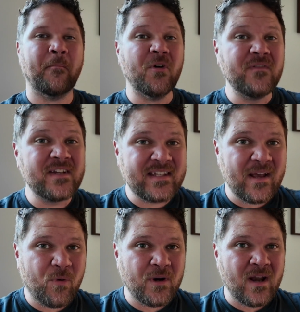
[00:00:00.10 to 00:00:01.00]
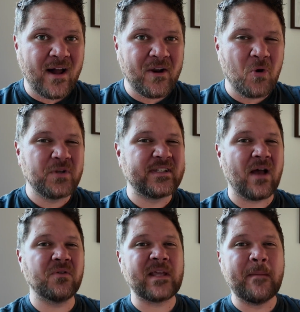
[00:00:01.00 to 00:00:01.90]
Moving to Sandpoint, Idaho
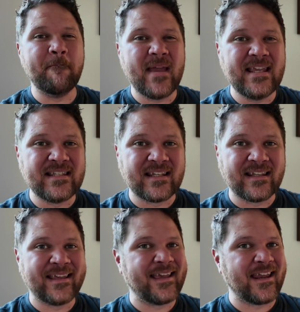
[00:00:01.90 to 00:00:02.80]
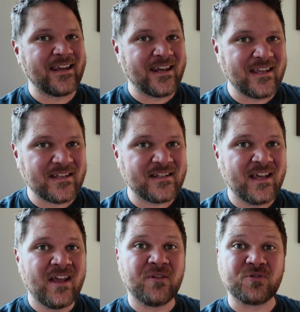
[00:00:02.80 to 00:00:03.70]
sounds amazing, and it is.
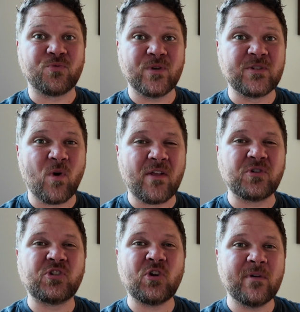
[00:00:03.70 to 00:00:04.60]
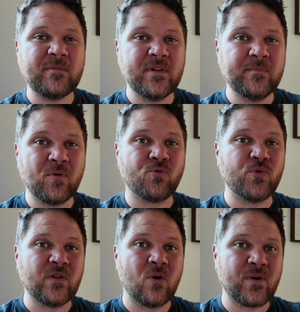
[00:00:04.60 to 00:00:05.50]
There's a reason why there's so many people
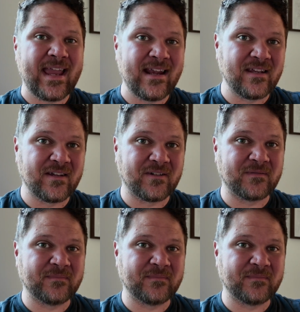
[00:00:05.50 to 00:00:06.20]
relocating here.